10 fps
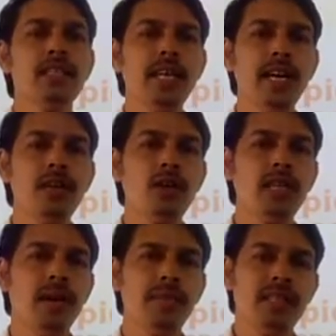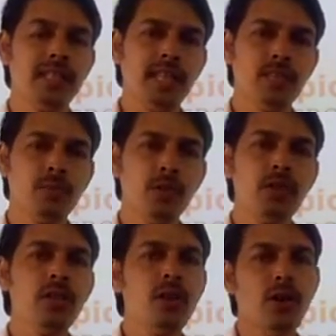they are not having the
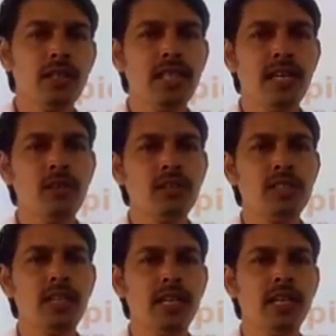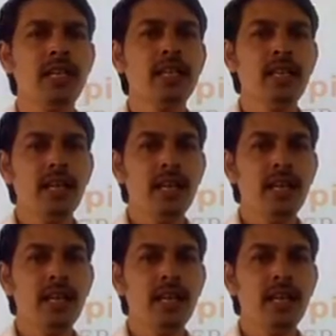textbook or they are not studying